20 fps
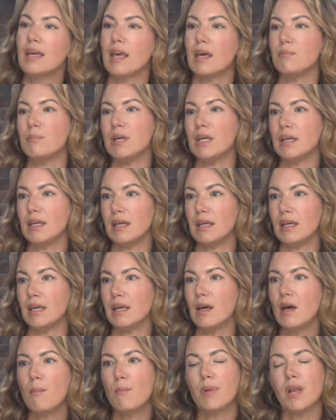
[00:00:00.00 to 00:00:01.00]
can be key.
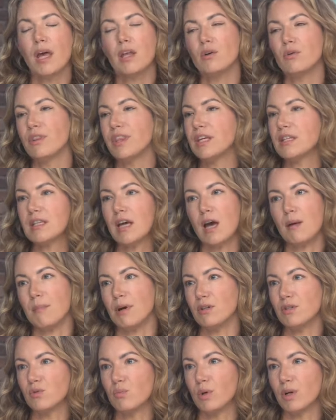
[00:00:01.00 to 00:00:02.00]
But I don't think
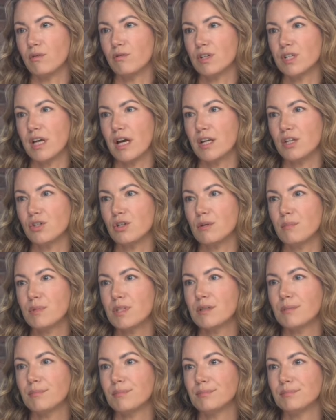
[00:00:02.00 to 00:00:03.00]
timeouts work for
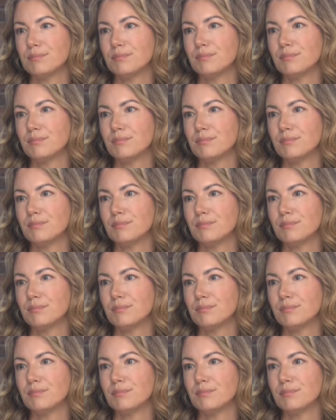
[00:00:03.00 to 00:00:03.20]
tantrums. Is